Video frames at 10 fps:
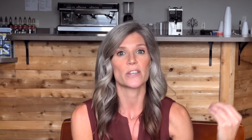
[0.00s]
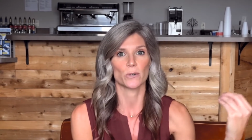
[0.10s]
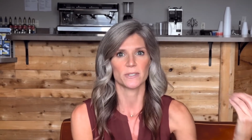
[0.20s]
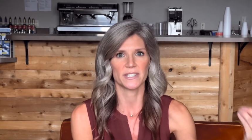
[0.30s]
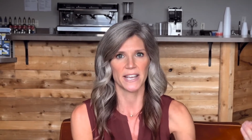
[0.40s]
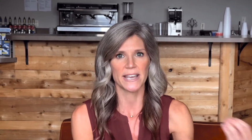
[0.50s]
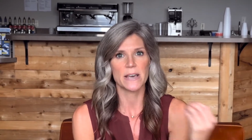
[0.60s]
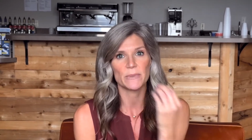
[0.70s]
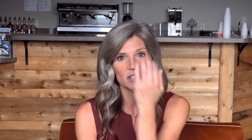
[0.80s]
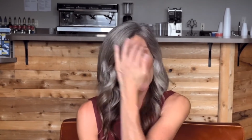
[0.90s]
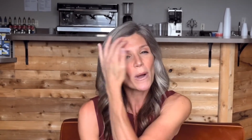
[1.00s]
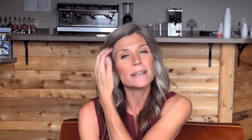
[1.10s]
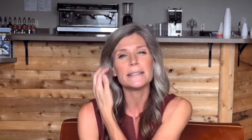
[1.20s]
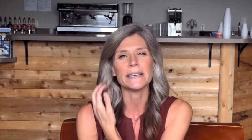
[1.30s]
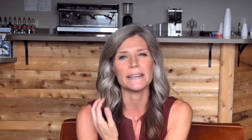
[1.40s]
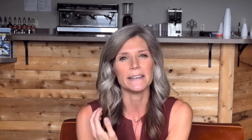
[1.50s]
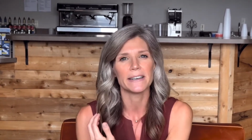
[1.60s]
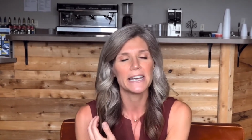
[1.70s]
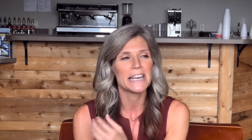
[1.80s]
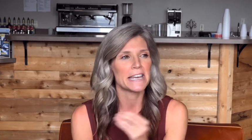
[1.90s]
those to Him, and so I did.
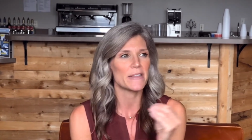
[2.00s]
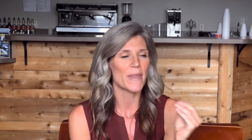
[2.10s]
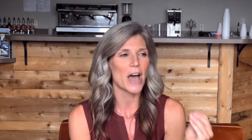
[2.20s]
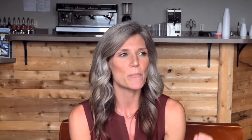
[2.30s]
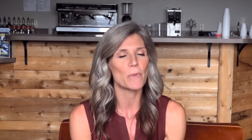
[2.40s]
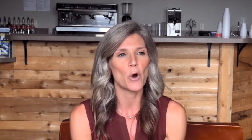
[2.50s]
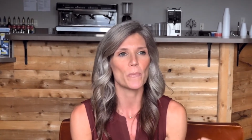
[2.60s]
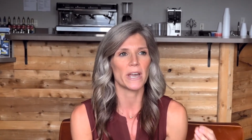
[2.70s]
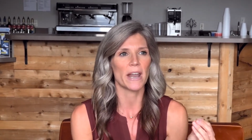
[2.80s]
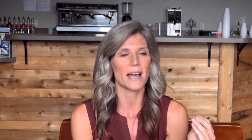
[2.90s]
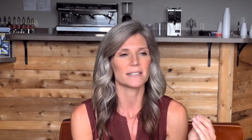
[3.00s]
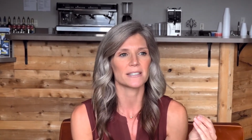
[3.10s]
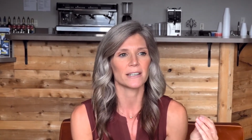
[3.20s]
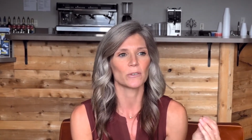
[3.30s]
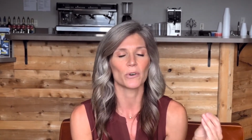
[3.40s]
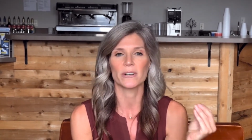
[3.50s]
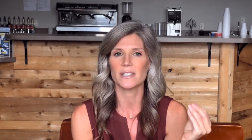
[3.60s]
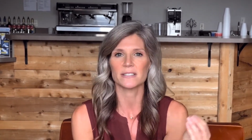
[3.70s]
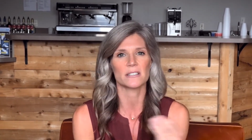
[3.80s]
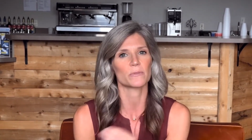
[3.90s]
In that moment, I said, "Lord,
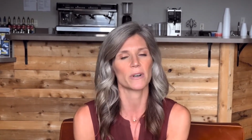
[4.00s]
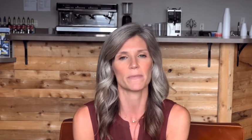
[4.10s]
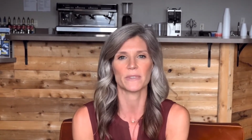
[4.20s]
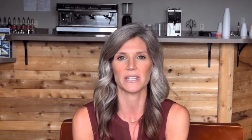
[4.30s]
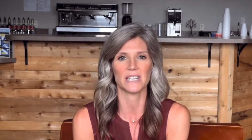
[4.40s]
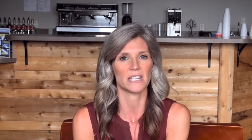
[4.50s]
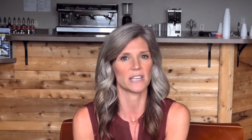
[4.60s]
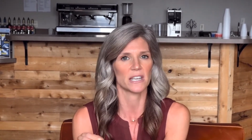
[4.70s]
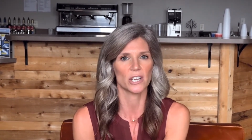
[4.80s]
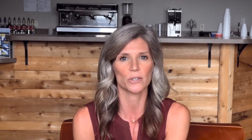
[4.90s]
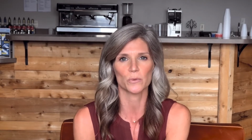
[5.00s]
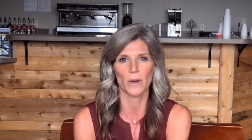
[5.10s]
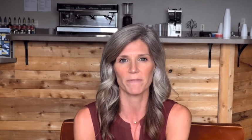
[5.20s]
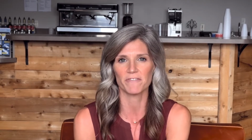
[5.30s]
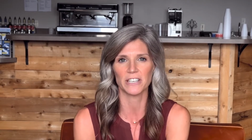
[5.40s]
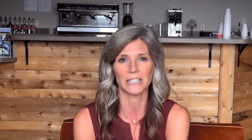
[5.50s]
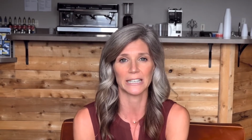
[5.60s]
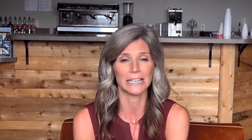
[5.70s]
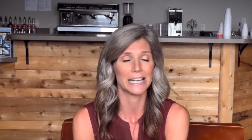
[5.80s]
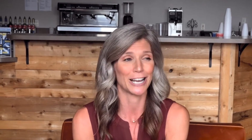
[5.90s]
this is what I'm thinking, here's what I'm
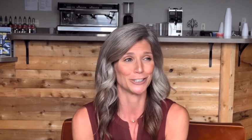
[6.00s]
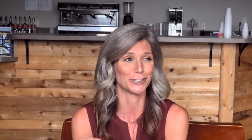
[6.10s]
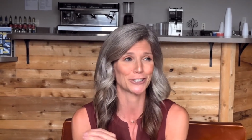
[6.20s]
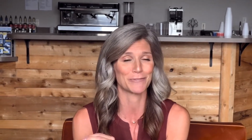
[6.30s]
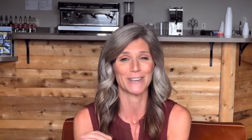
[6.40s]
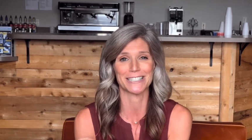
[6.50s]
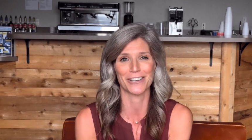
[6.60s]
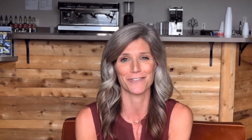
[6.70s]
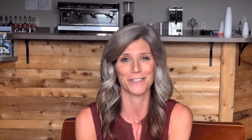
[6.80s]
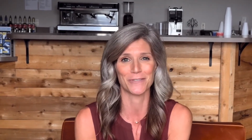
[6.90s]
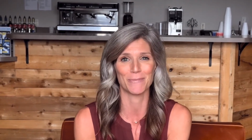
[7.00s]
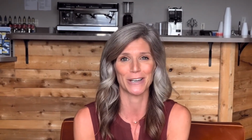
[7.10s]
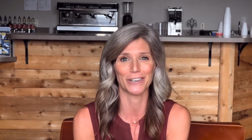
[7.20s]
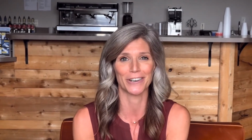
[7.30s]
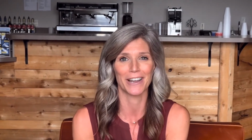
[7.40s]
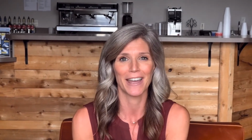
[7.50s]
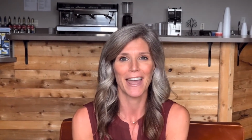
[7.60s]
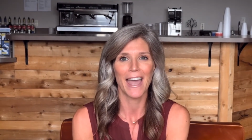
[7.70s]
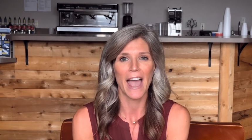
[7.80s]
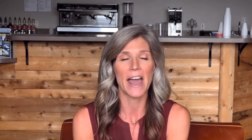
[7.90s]
feeling." I looked at myself in the mirror,
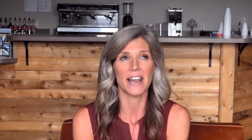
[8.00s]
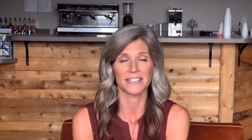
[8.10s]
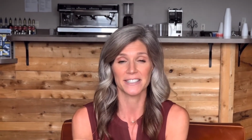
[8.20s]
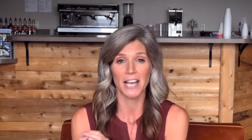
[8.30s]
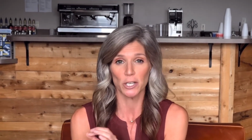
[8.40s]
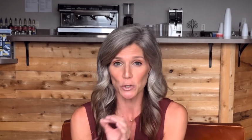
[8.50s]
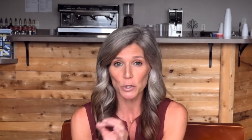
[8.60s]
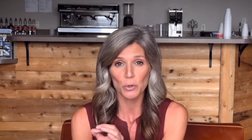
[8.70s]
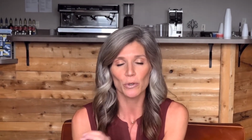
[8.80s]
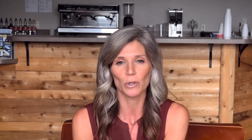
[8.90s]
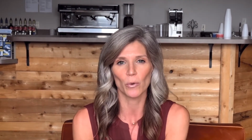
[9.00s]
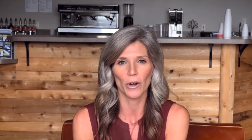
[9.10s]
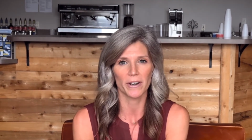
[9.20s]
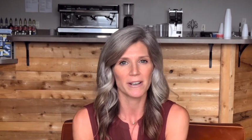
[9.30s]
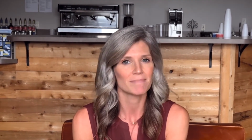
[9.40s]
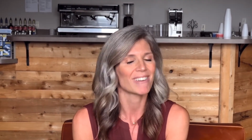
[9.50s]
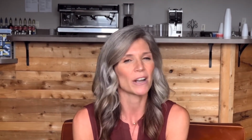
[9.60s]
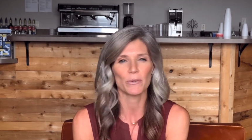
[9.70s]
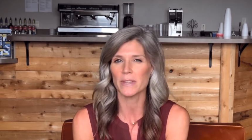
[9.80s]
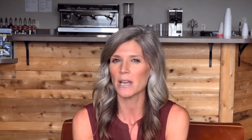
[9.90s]
and I said to the Lord, "I
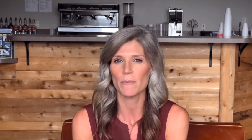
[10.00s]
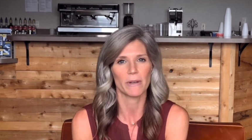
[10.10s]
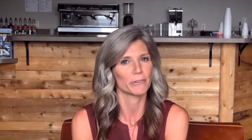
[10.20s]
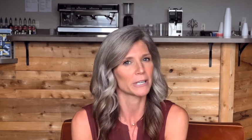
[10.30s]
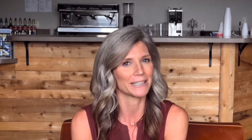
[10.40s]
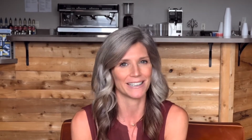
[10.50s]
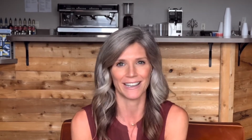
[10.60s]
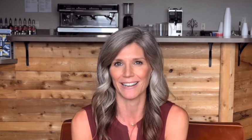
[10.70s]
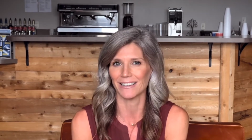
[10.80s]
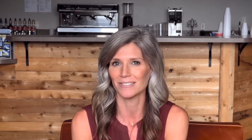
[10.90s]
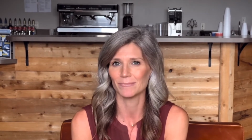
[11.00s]
don't think I'm ever going to get it.